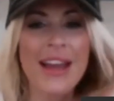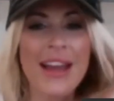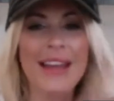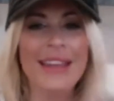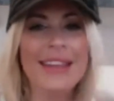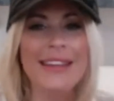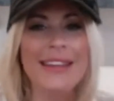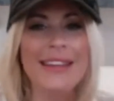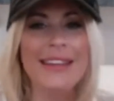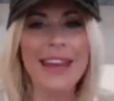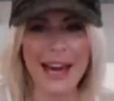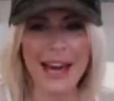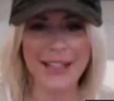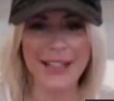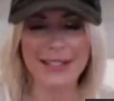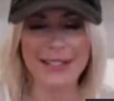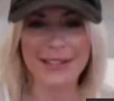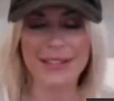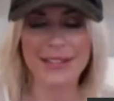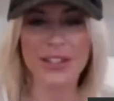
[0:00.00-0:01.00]

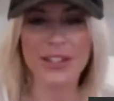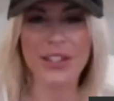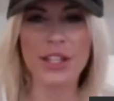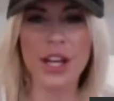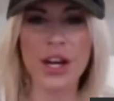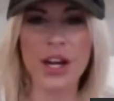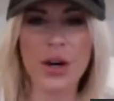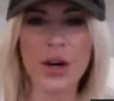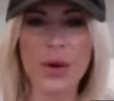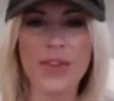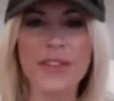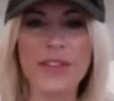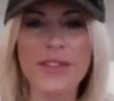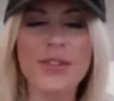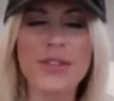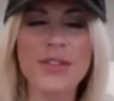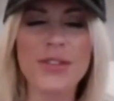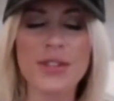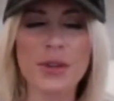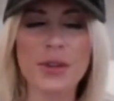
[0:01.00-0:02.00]
Yes. This
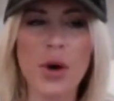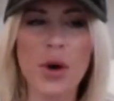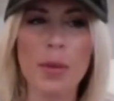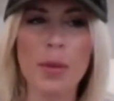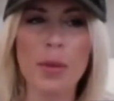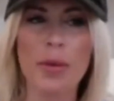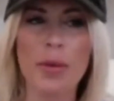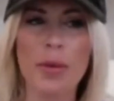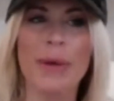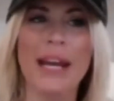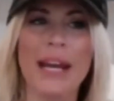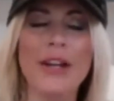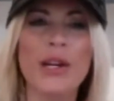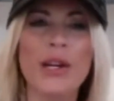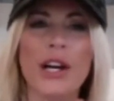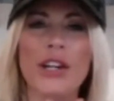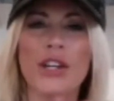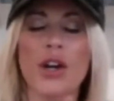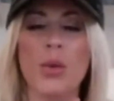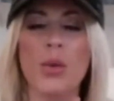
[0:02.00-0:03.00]
is so horrible, but I do
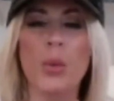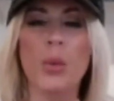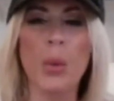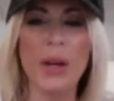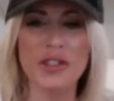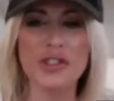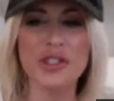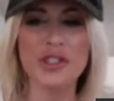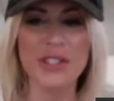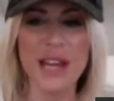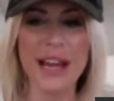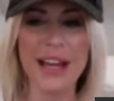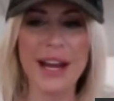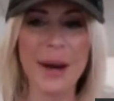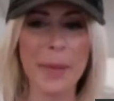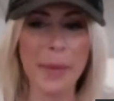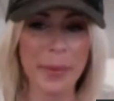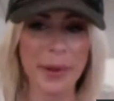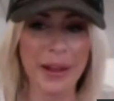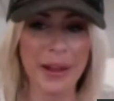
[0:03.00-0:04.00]
not know which day
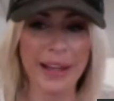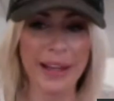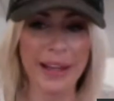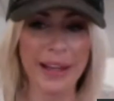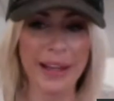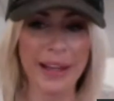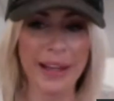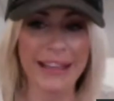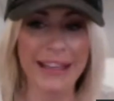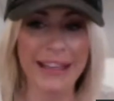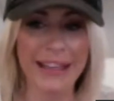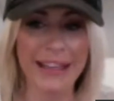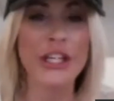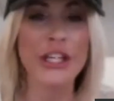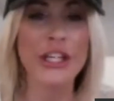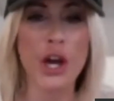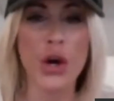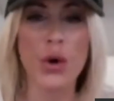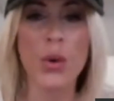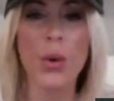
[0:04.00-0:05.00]
I'm playing, but I
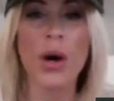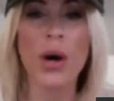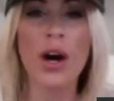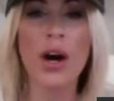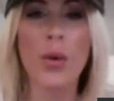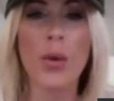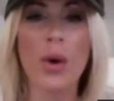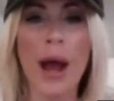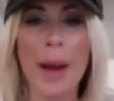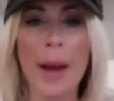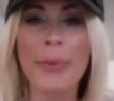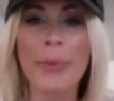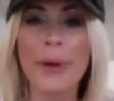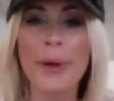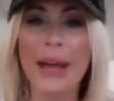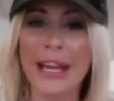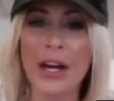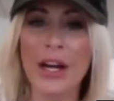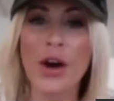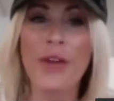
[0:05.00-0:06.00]
know I'm
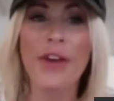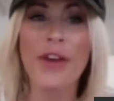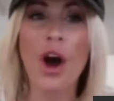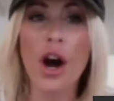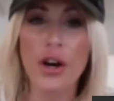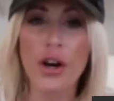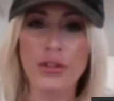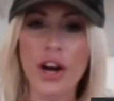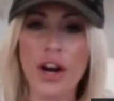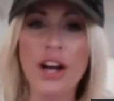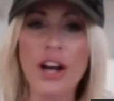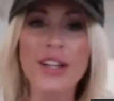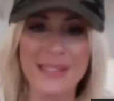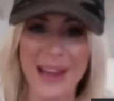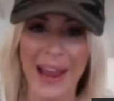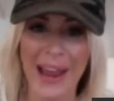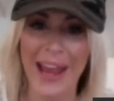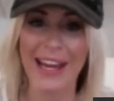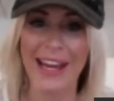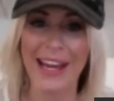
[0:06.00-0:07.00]
playing on the Hard Rock
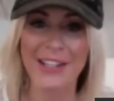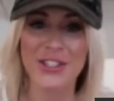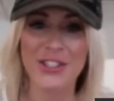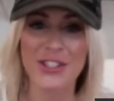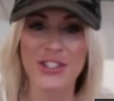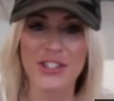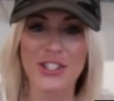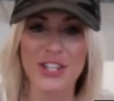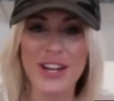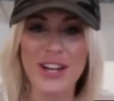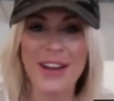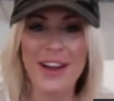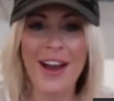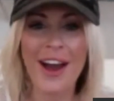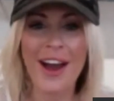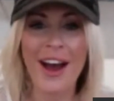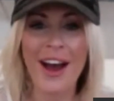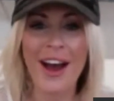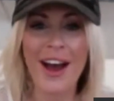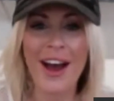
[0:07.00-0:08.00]
stage,
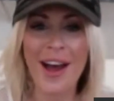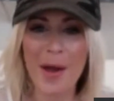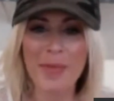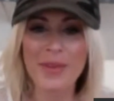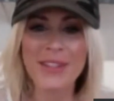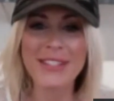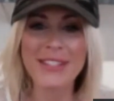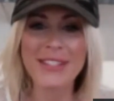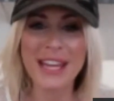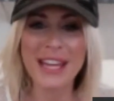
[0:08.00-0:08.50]
the same